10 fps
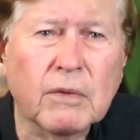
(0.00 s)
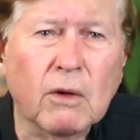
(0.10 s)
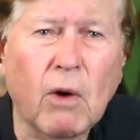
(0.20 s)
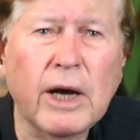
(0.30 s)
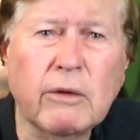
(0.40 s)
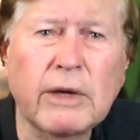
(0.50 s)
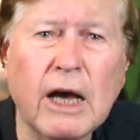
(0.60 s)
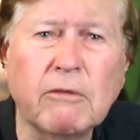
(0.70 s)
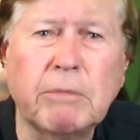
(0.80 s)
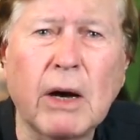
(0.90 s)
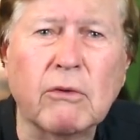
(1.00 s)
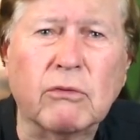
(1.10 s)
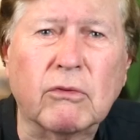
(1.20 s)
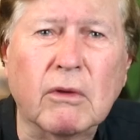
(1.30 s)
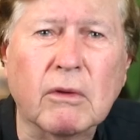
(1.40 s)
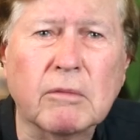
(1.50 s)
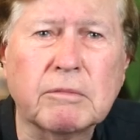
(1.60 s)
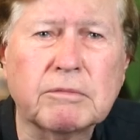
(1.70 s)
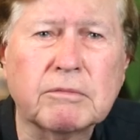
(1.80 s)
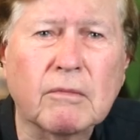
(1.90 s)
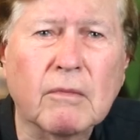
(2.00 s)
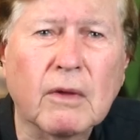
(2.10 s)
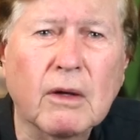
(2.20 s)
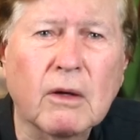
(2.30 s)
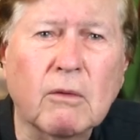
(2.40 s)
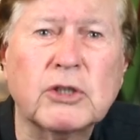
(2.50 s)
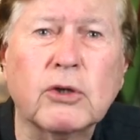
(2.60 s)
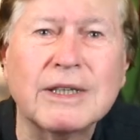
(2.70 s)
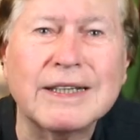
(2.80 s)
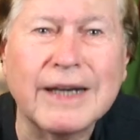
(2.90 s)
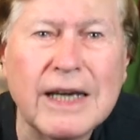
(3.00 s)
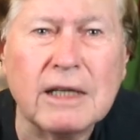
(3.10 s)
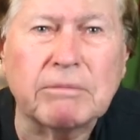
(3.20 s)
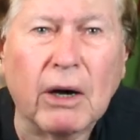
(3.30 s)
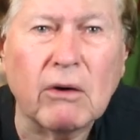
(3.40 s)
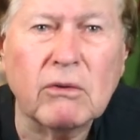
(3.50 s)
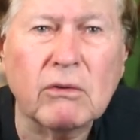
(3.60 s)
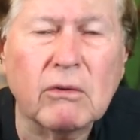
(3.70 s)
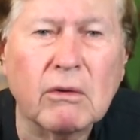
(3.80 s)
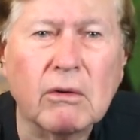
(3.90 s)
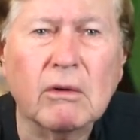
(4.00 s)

Why do we have both? We shouldn't need both.